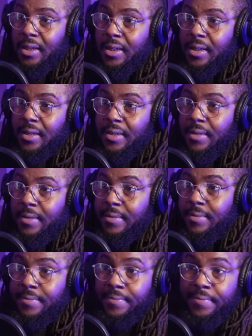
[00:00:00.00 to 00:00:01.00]

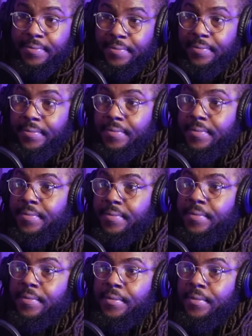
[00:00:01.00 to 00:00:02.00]

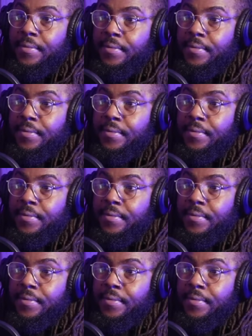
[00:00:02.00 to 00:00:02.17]
No one is speaking in this clip.